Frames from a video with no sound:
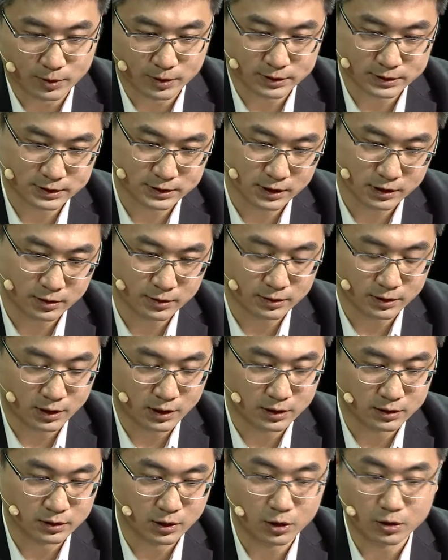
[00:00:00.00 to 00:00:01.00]
will sell
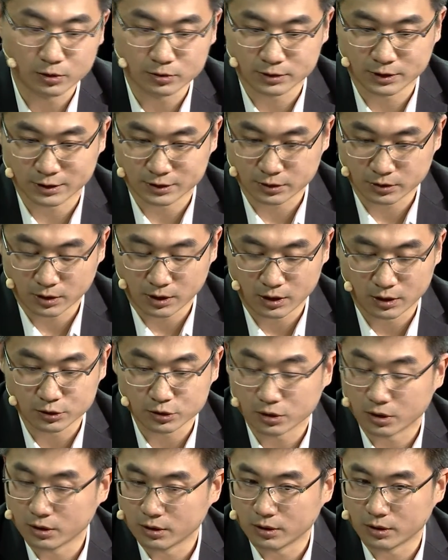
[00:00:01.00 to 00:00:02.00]
on
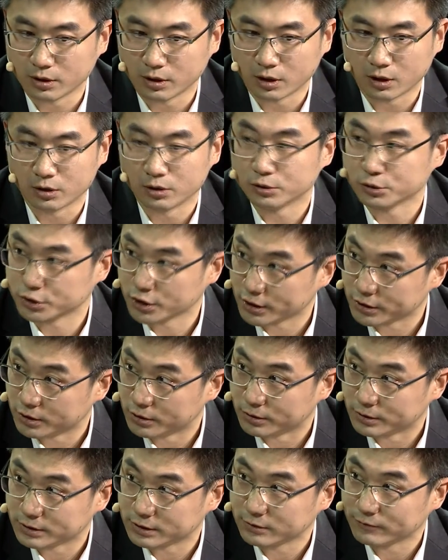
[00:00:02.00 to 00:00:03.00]
all
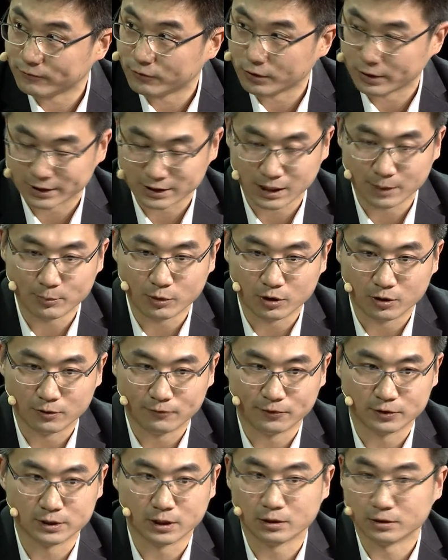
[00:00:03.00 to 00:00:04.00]
channels. For example,
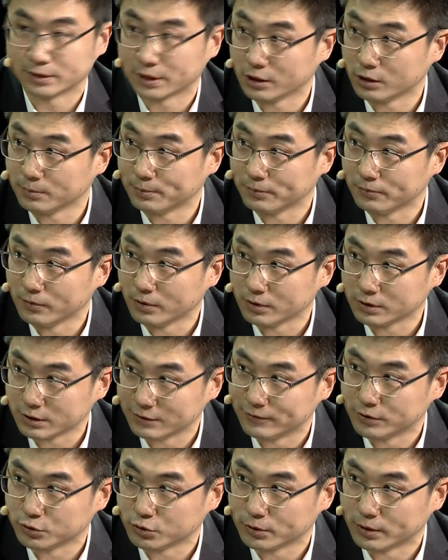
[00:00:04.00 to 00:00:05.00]
for the hotel
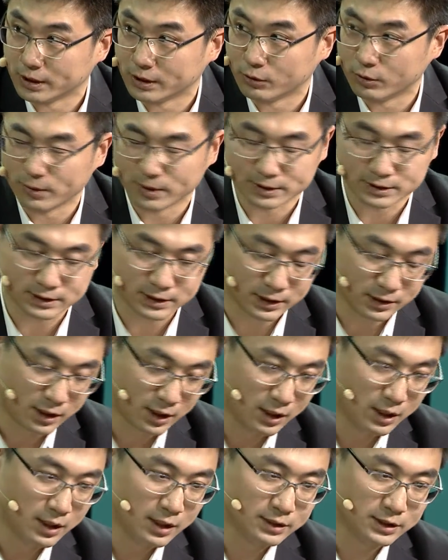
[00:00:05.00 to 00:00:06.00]
inventory, we will
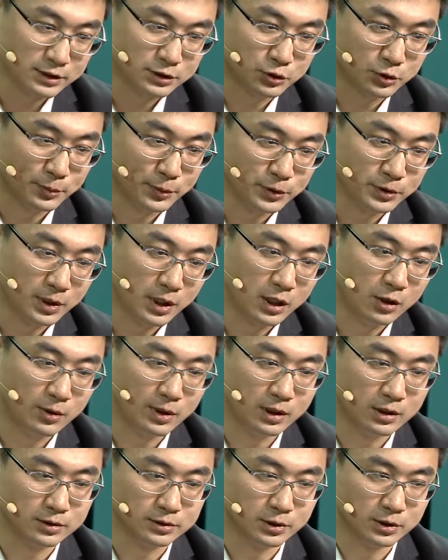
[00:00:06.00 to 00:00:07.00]
distribute
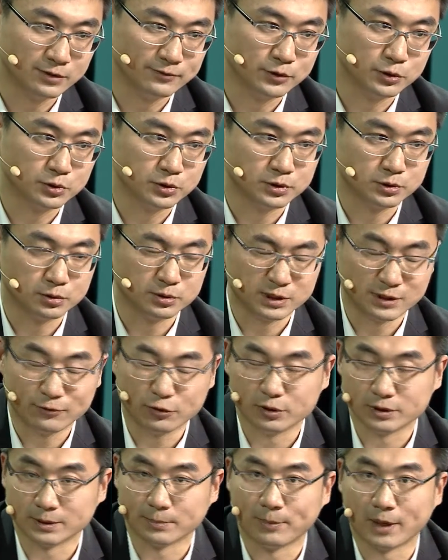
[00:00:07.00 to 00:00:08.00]
our hotel inventory to
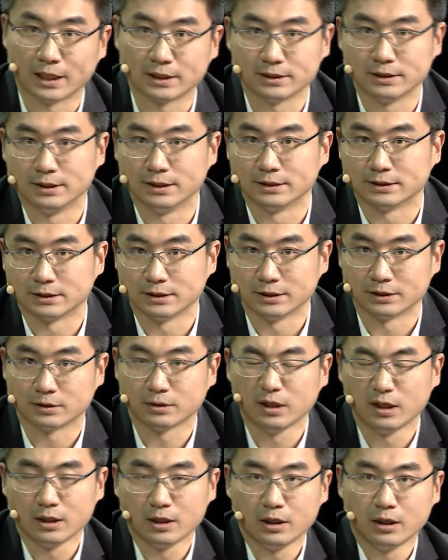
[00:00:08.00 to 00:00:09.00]
different partners.
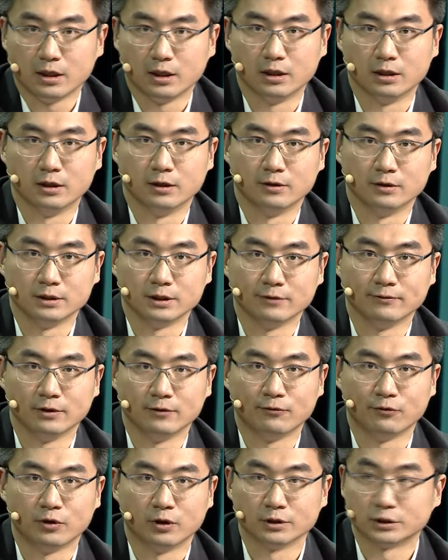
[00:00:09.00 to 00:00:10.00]
Even
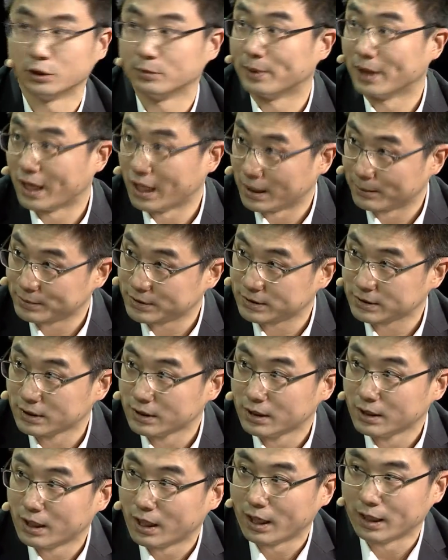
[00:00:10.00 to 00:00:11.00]
for super apps,
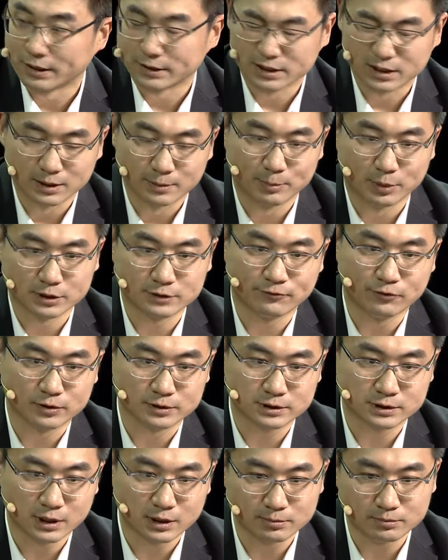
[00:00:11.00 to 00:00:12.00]
and but for
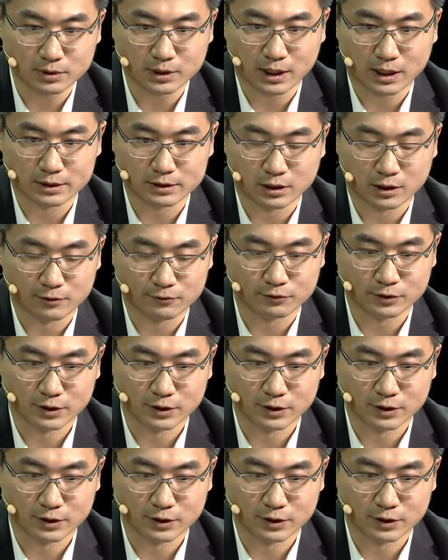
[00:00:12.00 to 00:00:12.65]
some kind of